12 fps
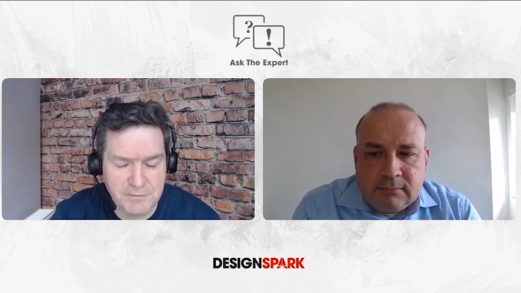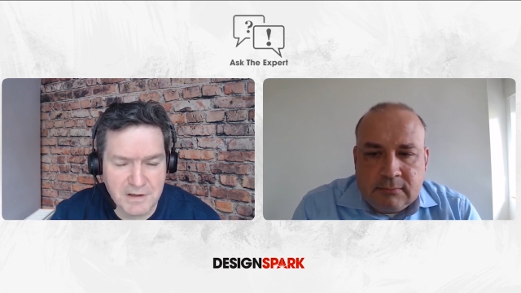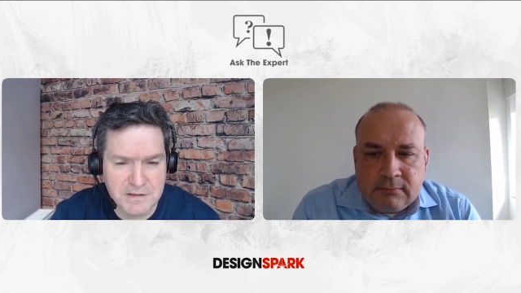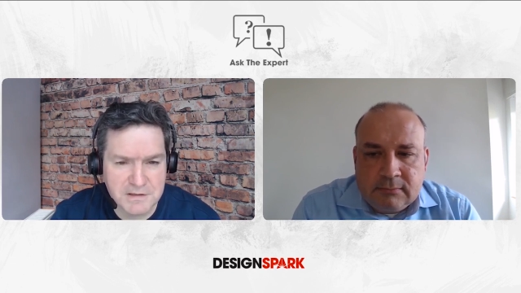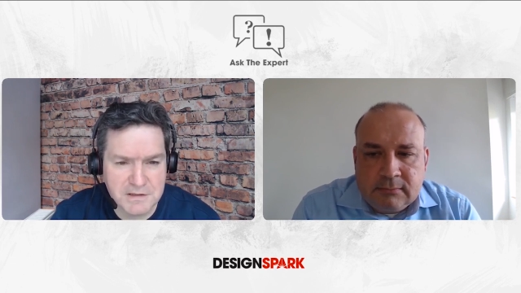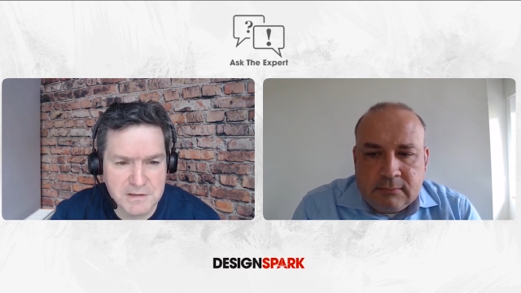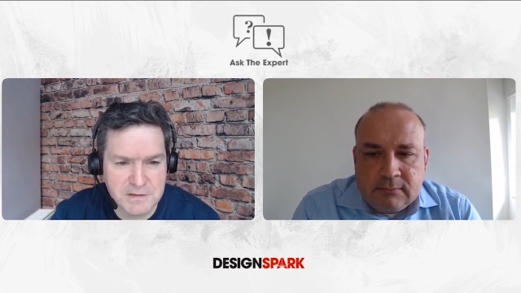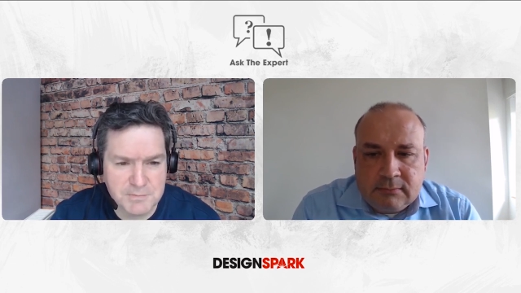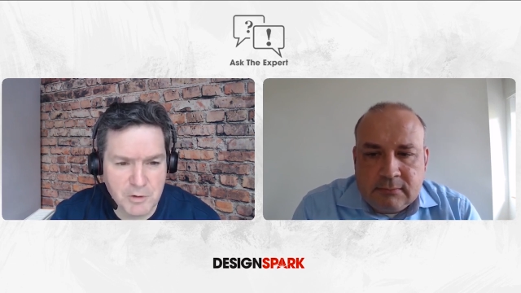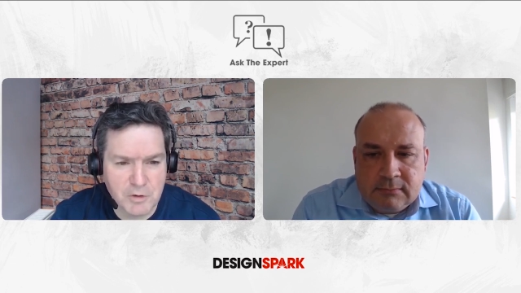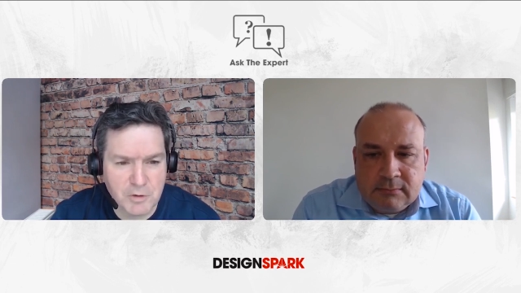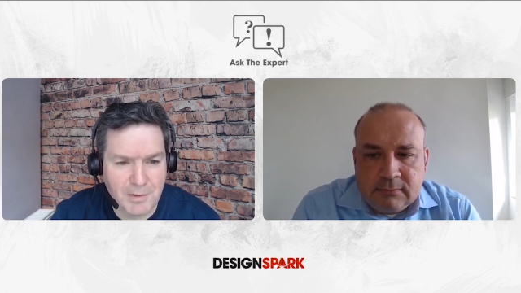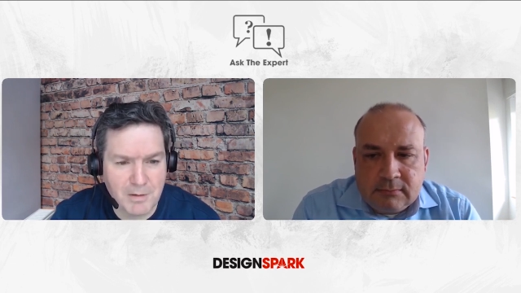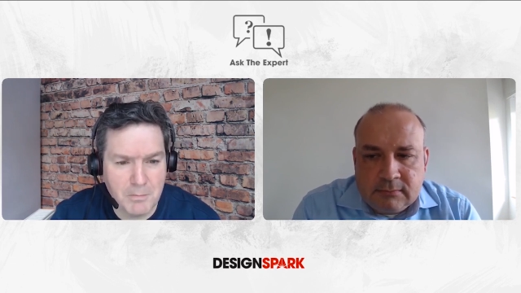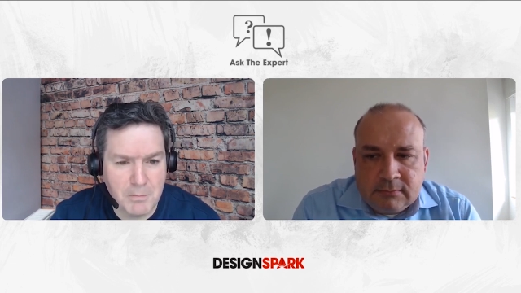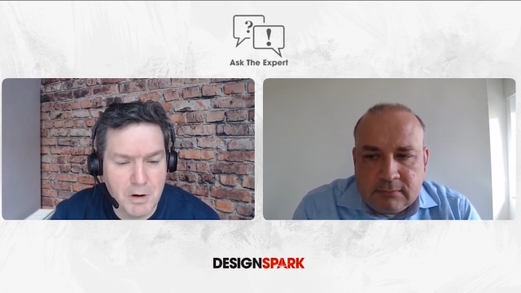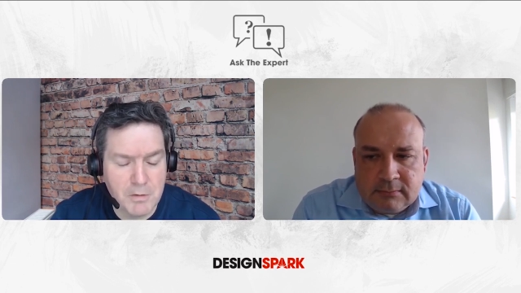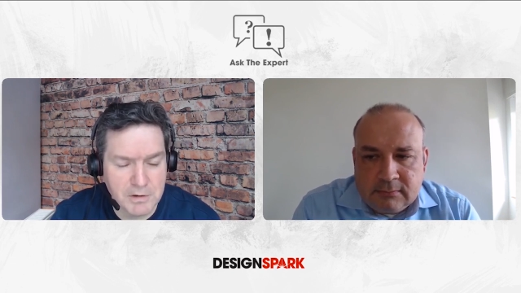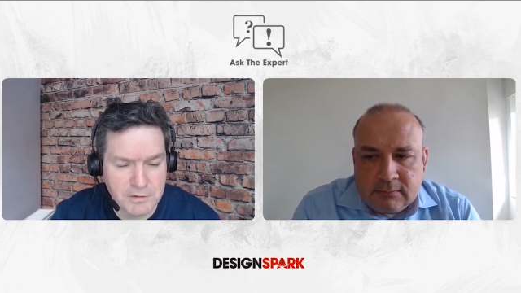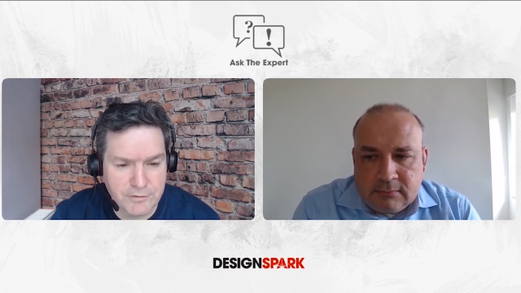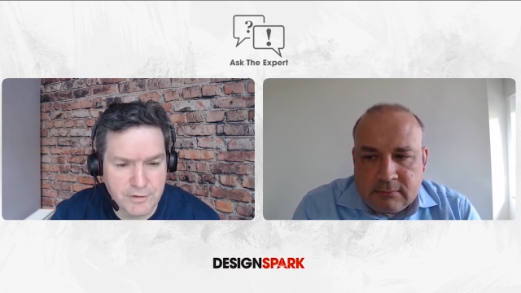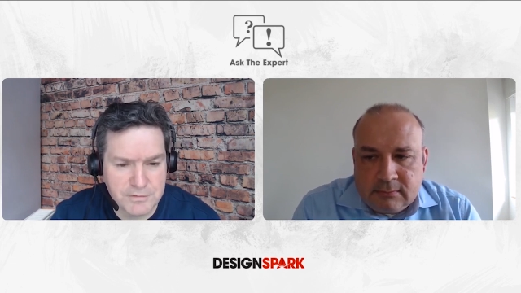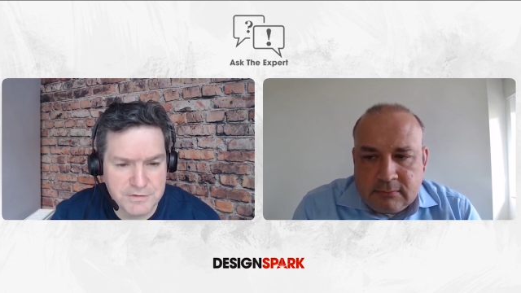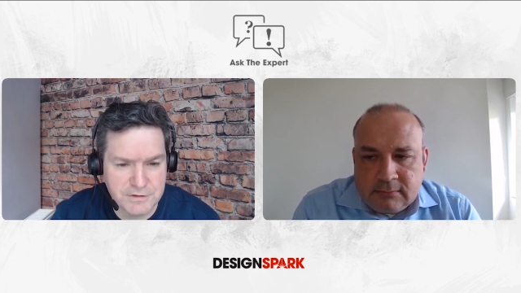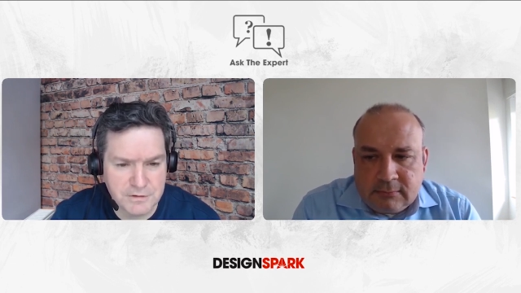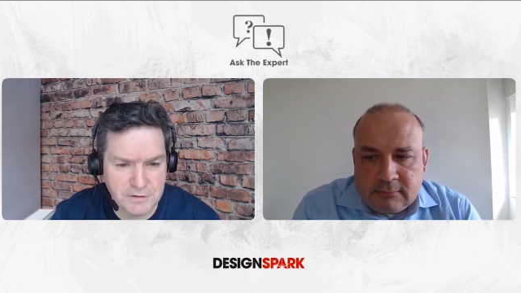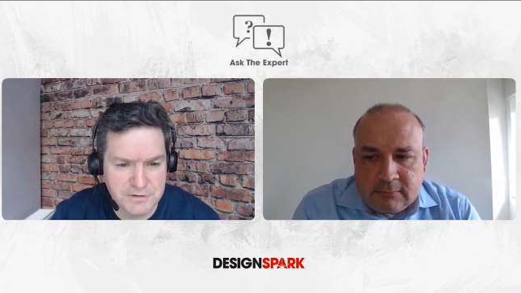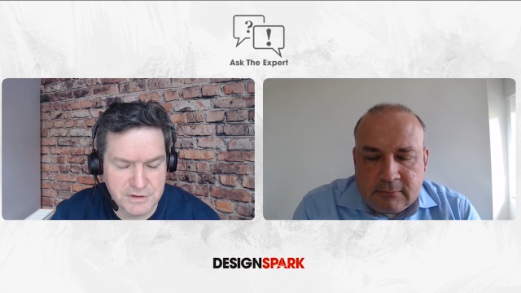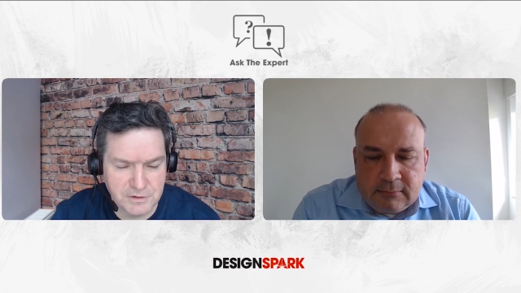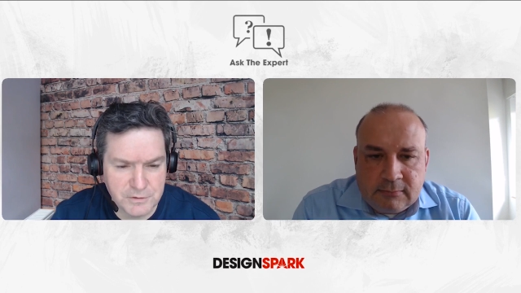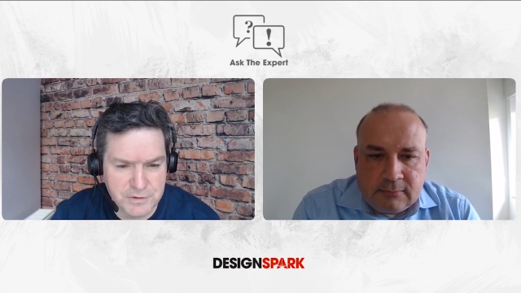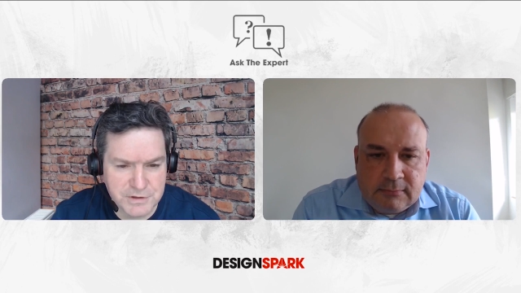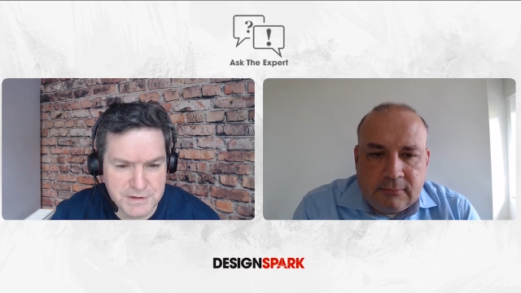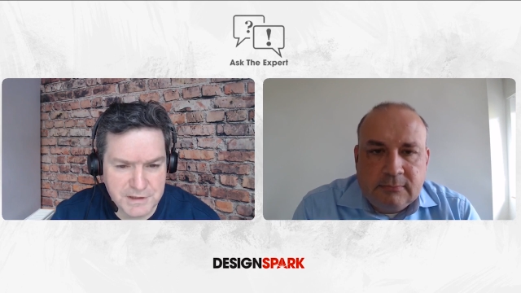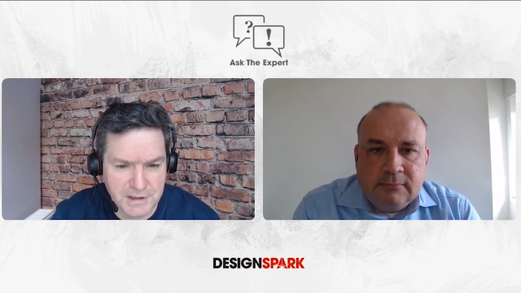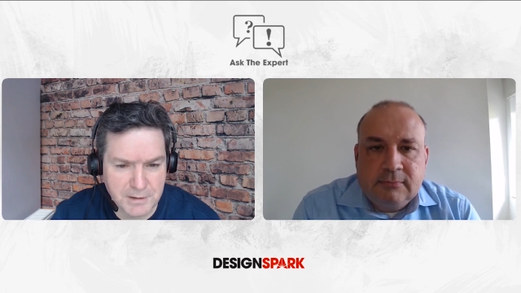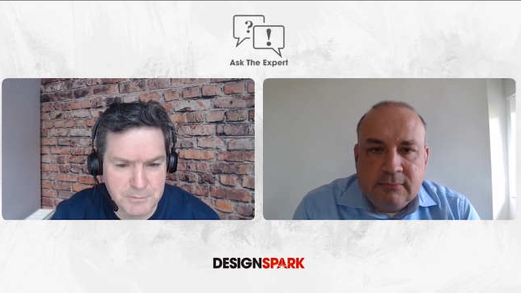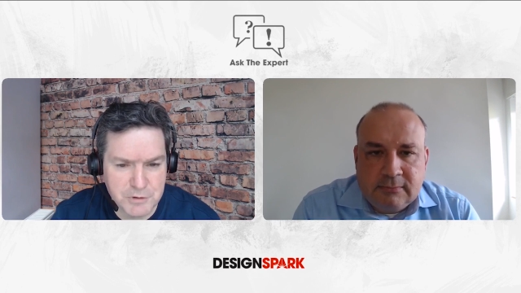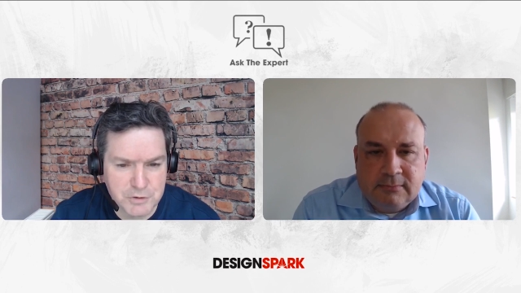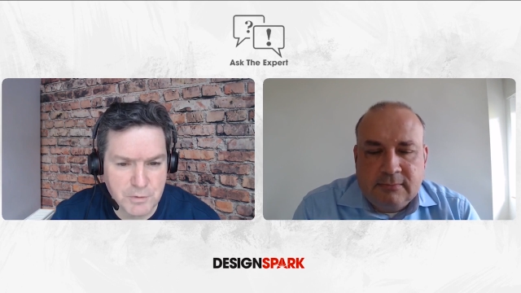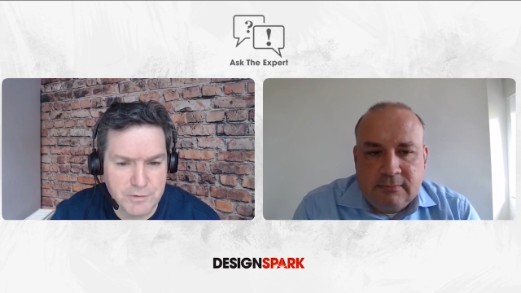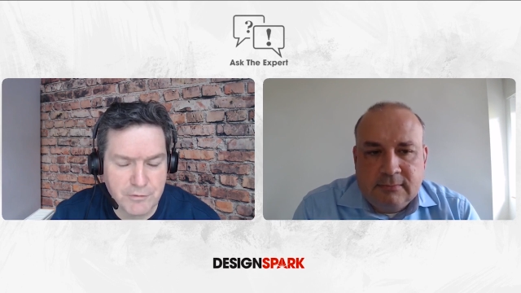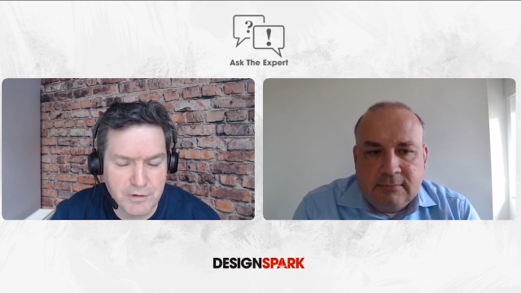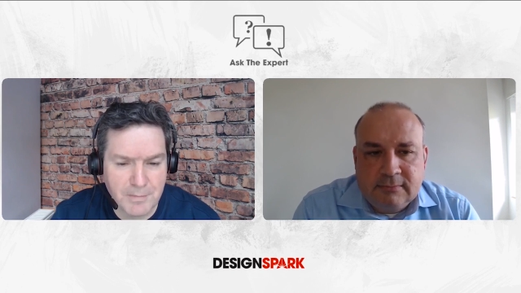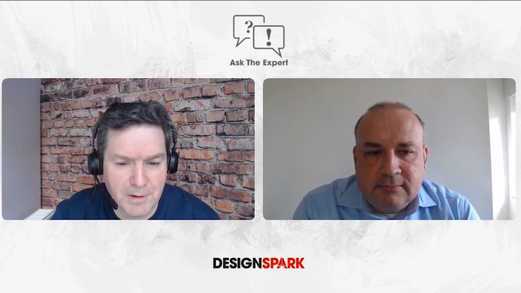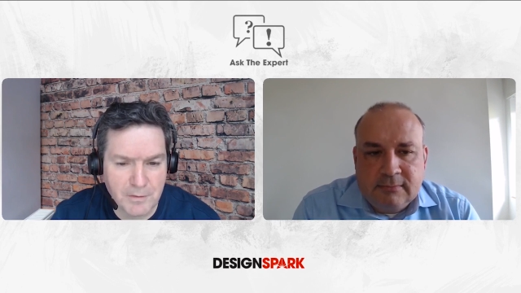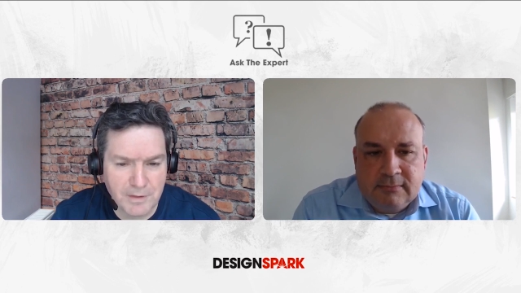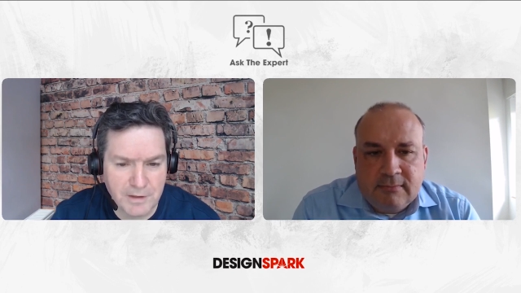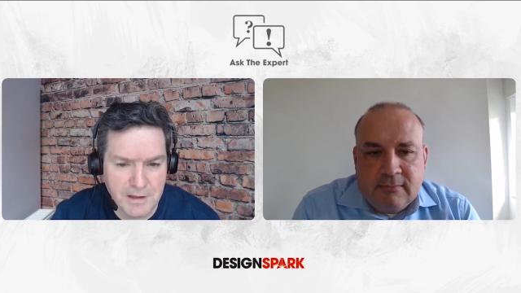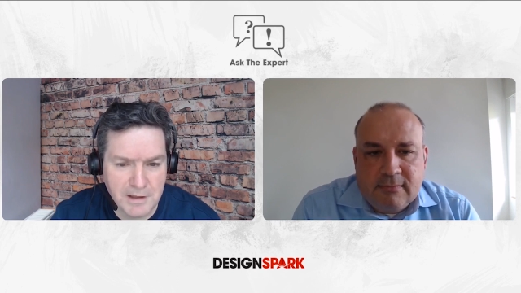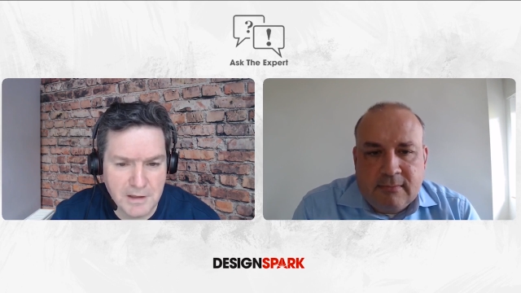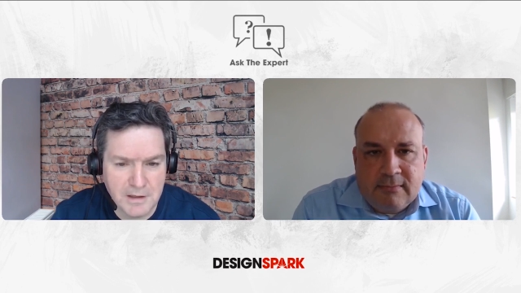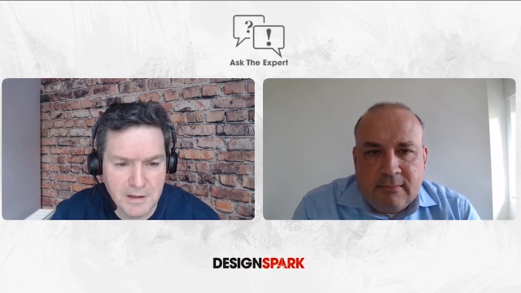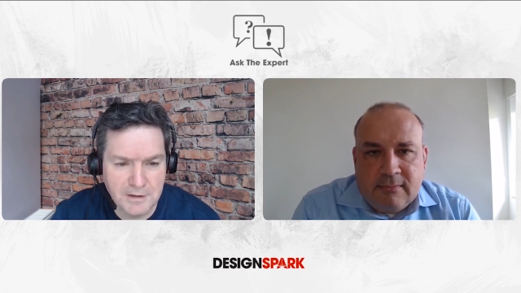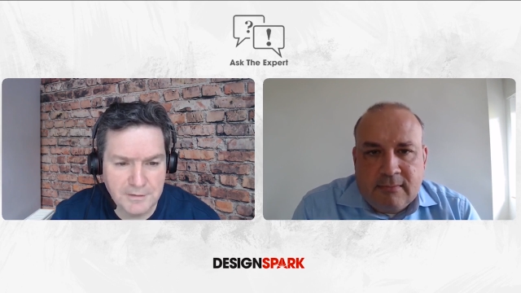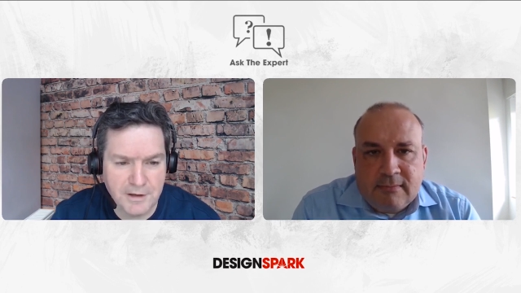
Speaker 1: we've actually spoke about motor control so- solutions, and I'm just wondering about the